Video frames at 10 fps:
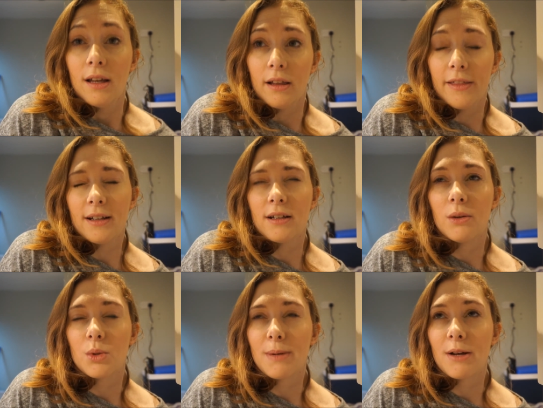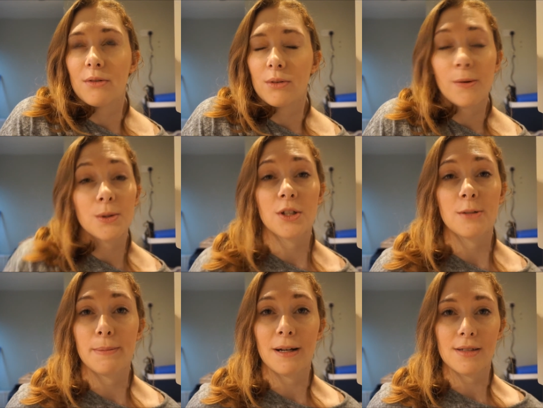think I was going to
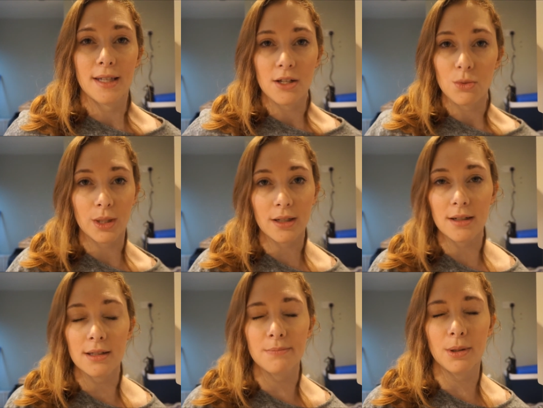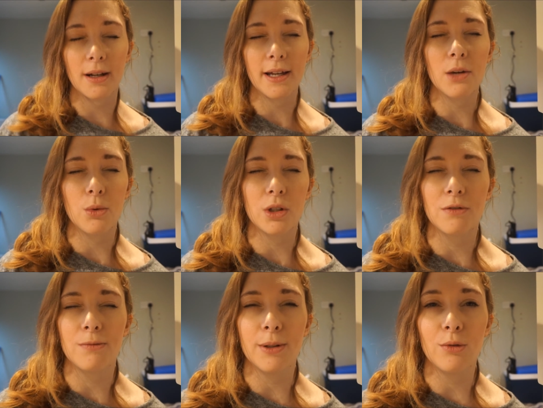be about 6 weeks, but it would
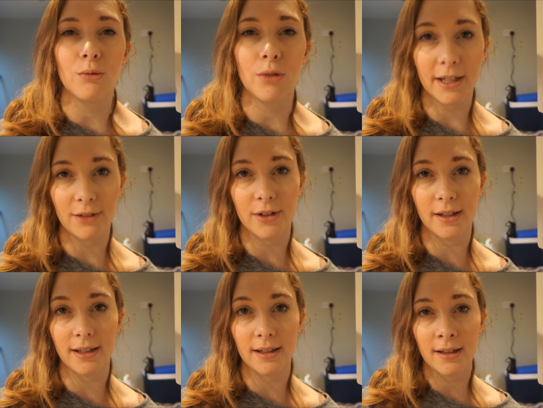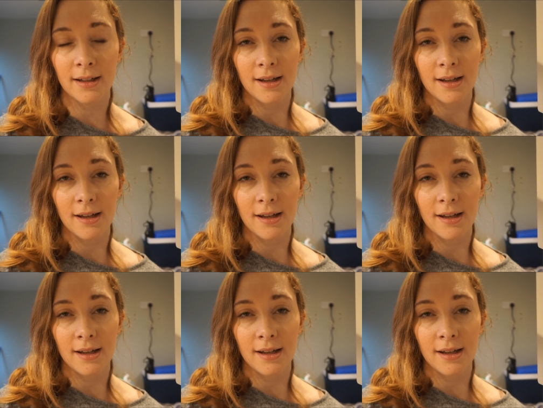have been really